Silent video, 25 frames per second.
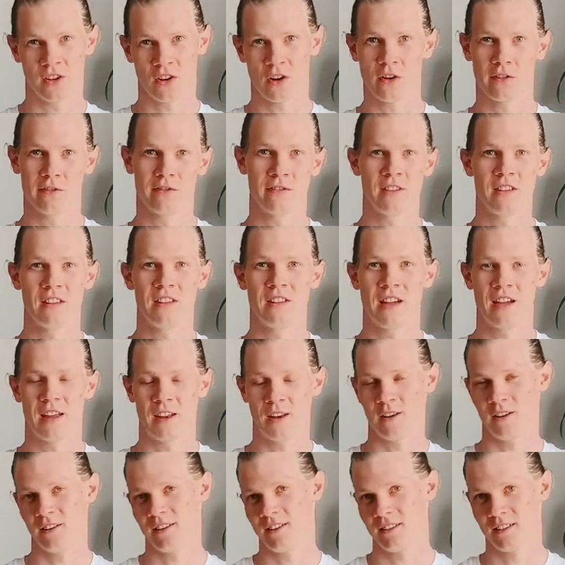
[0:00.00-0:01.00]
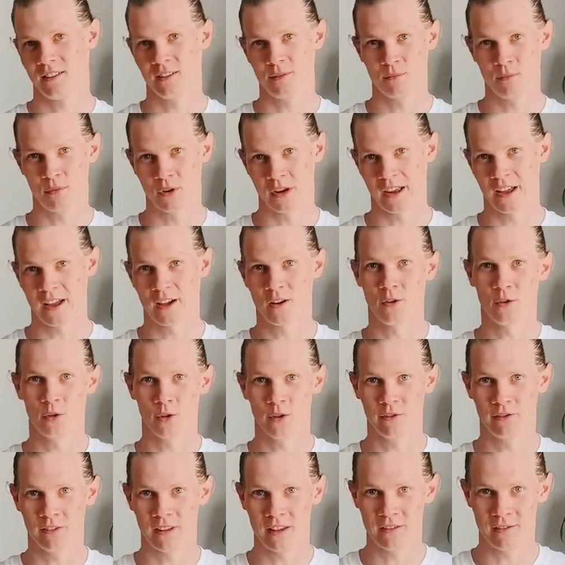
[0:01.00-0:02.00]
coffee and bring out
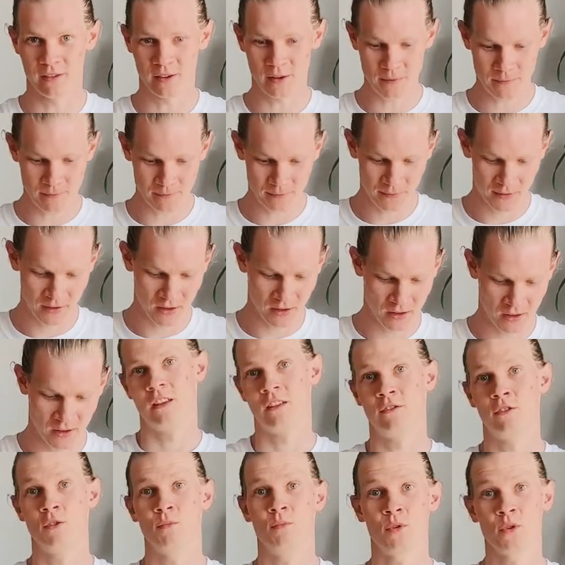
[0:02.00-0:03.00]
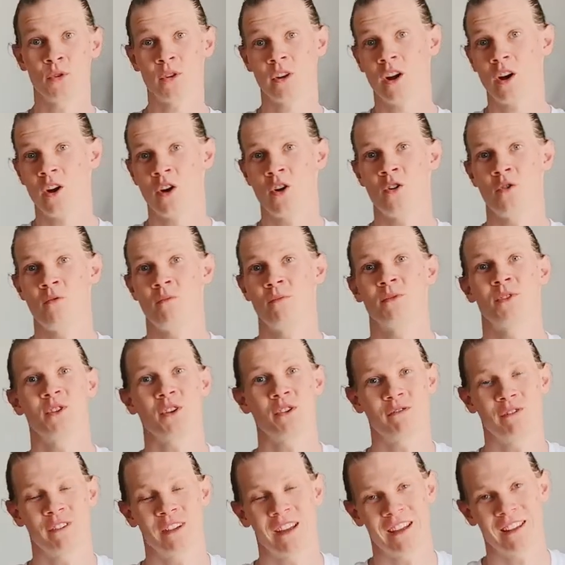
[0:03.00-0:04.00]
all the flavour. If you brew it at home,
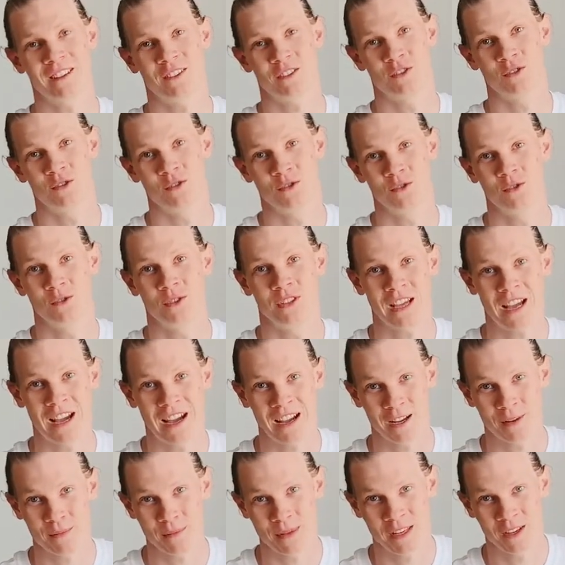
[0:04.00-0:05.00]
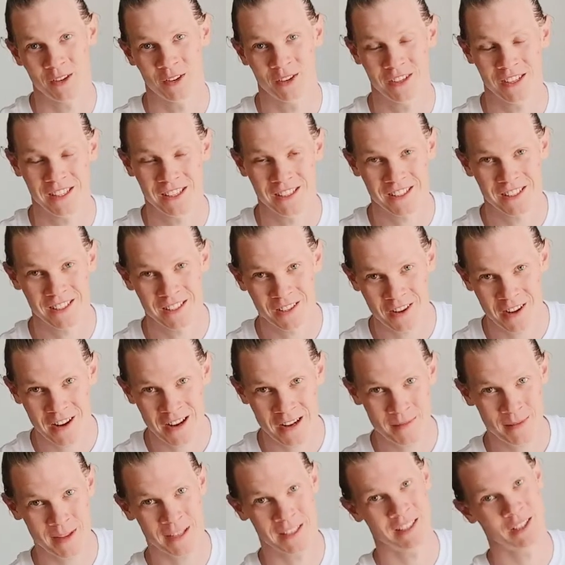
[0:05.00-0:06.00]
don't forget to tag me on
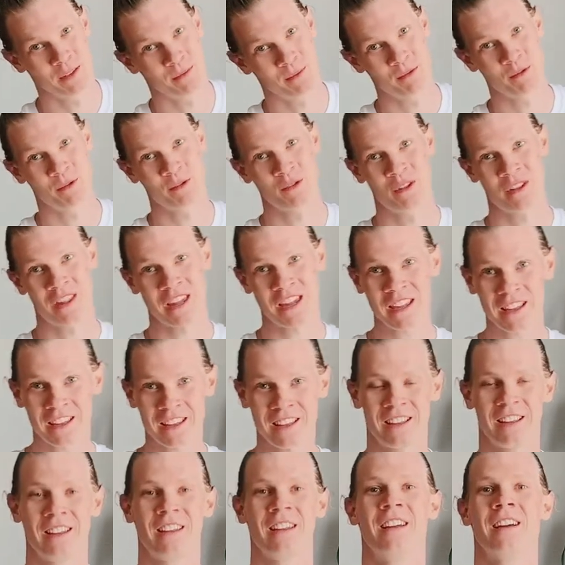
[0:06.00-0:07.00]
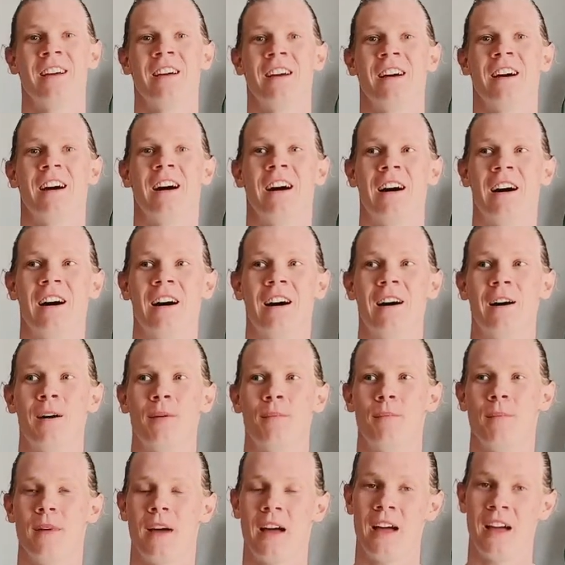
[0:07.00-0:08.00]
Instagram and tell me what you think.
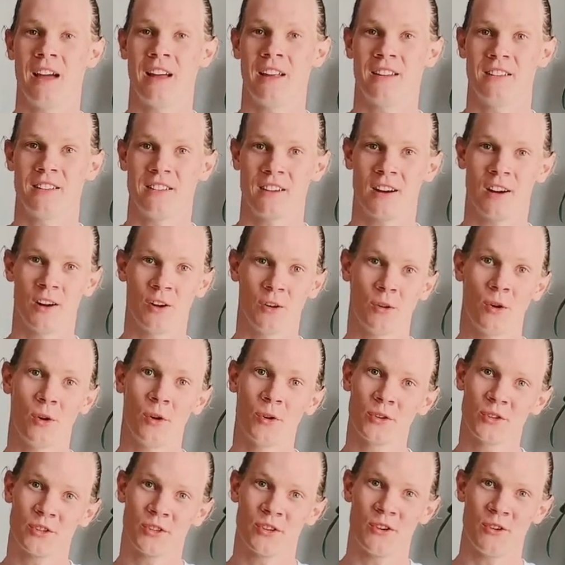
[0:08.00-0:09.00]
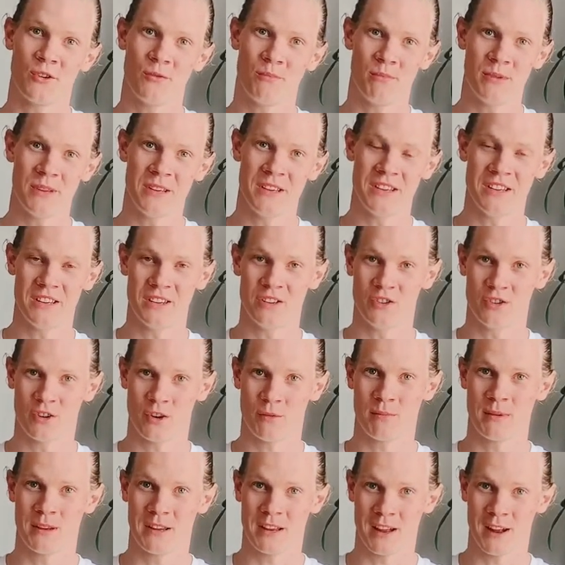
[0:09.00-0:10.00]
And I'll also be
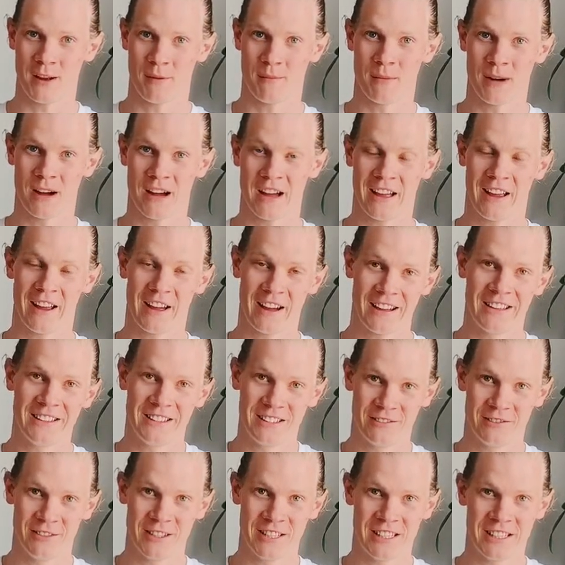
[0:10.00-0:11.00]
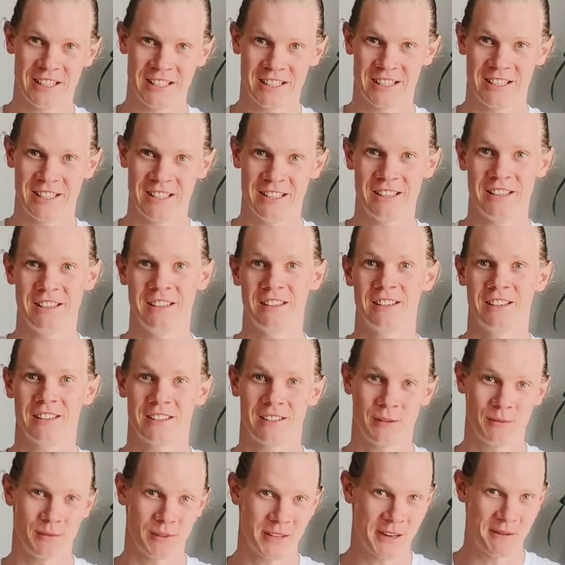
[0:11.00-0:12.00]
dropping my guide to V60
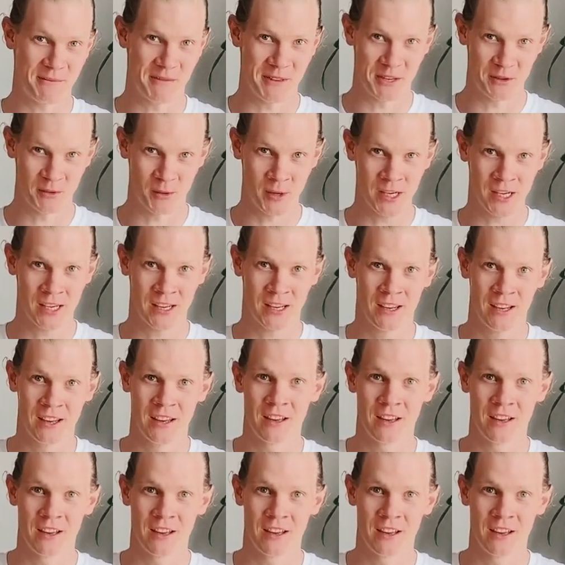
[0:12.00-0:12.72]
sometime this week,